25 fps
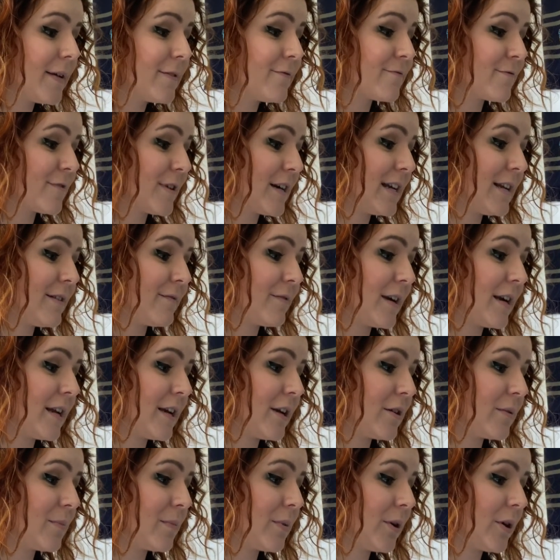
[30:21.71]
Really, really
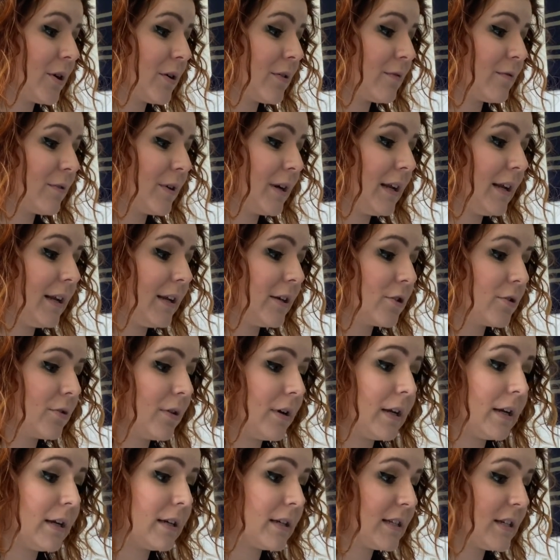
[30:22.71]
good book. Really
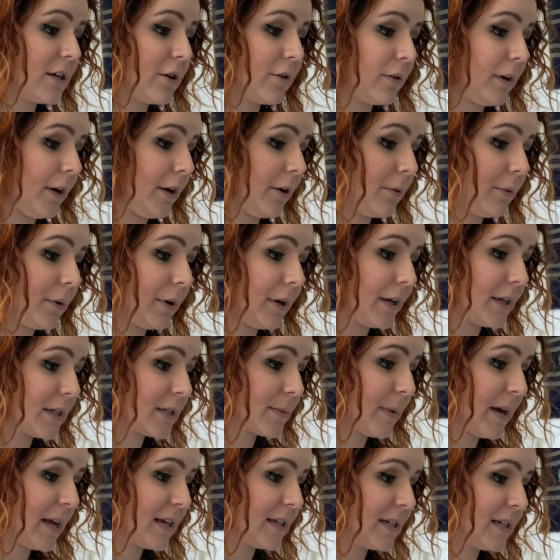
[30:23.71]
enjoyed it. Totally not what I
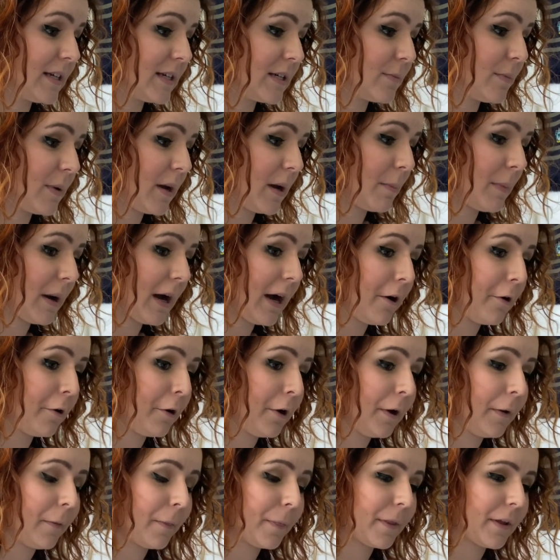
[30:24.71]
expected it to be about.
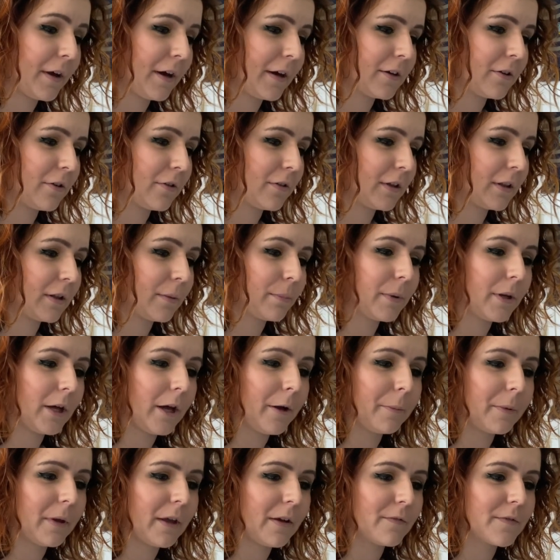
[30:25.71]
I don't think the
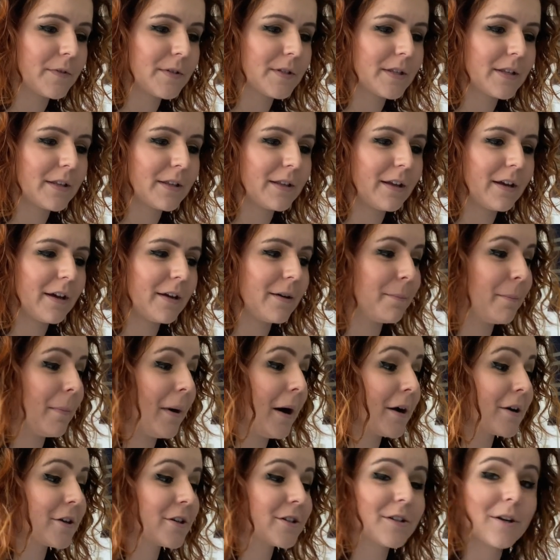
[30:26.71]
blurb gives
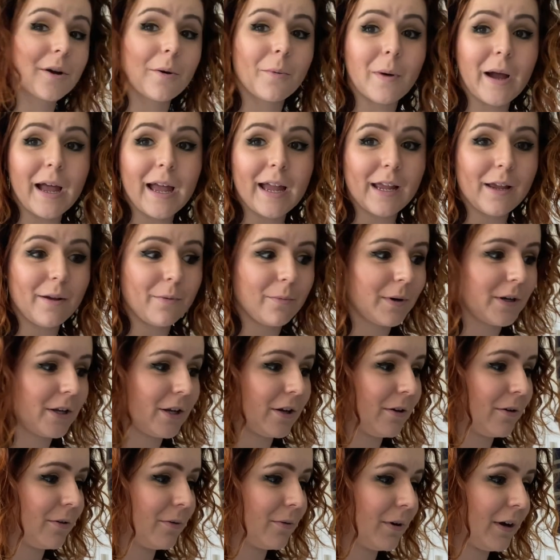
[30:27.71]
much away when
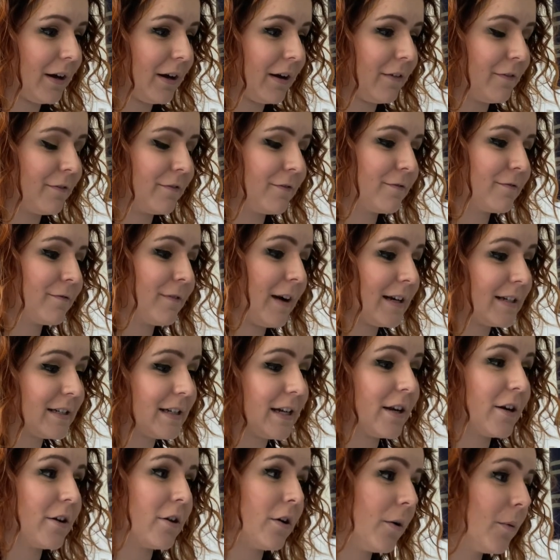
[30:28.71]
you have read it
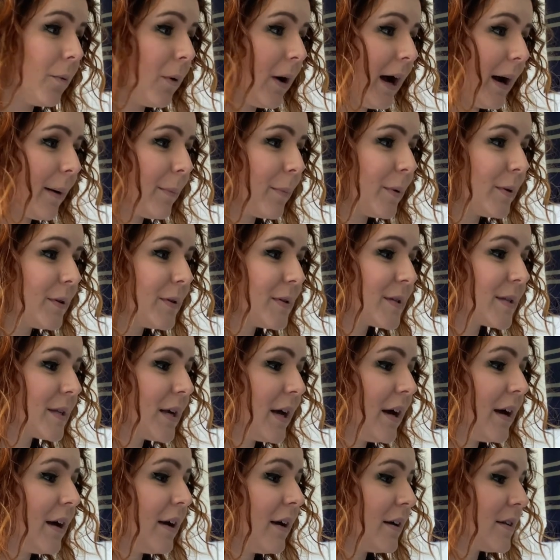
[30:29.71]
and know what happens.
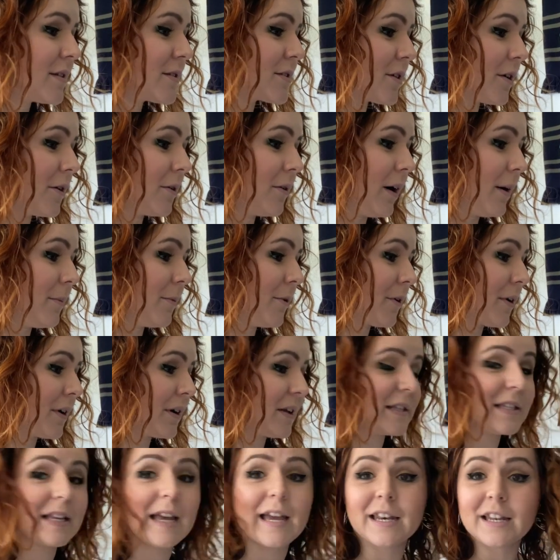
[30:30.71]
So I'm not going
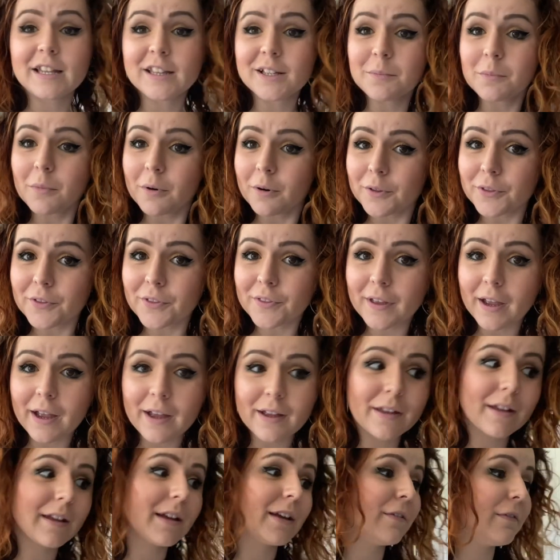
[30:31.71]
to say anything more than that.
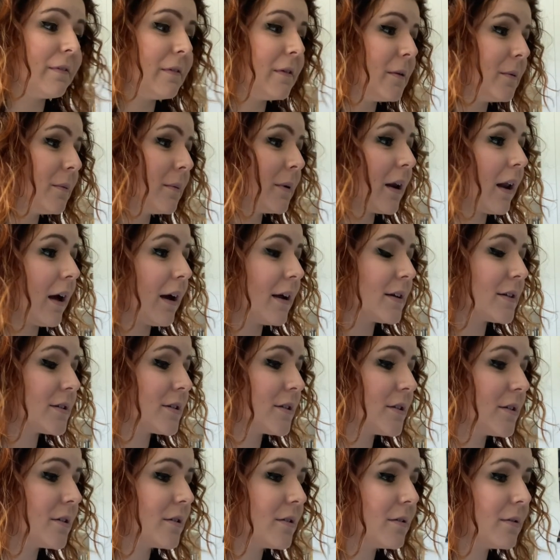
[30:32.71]
If you would like
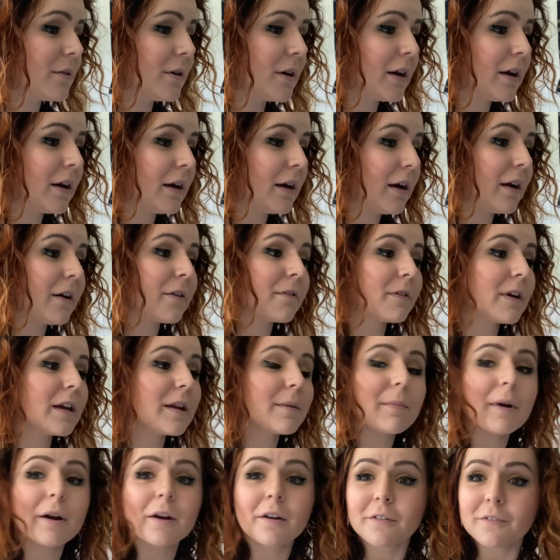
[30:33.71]
to read
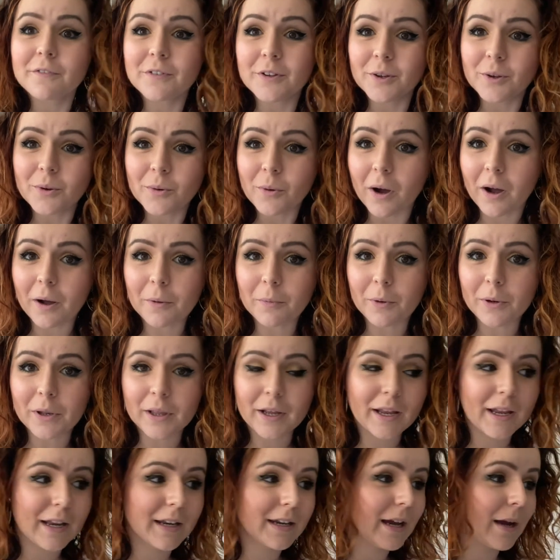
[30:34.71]
my review, I will
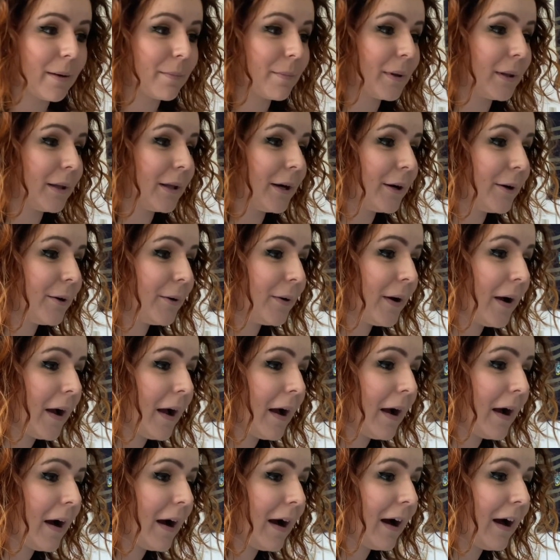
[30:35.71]
link it down below.
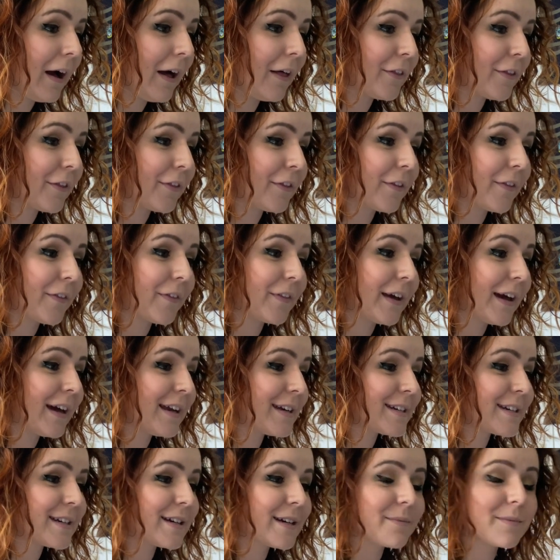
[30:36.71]
Other than
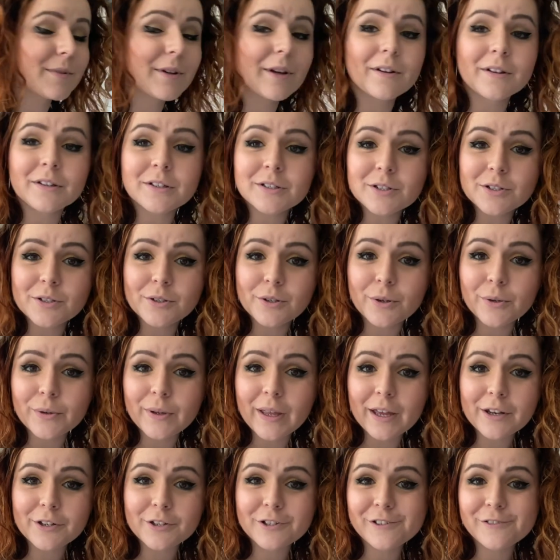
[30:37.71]
that, I'm going to
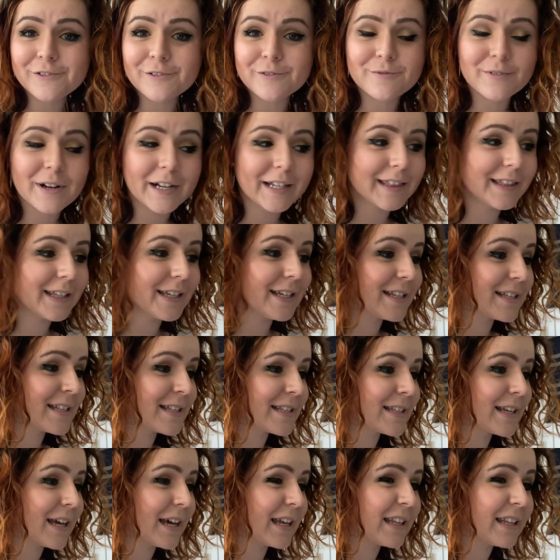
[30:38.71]
get off and write
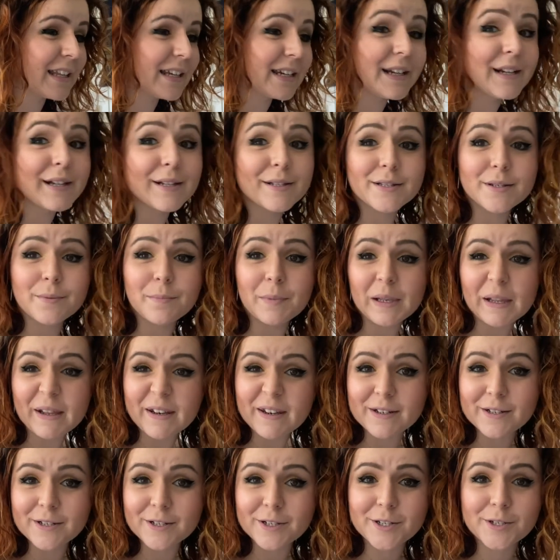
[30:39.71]
this and then eat some
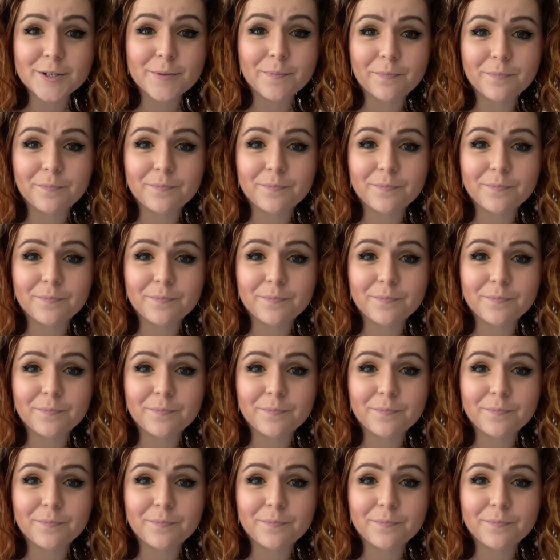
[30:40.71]
lunch.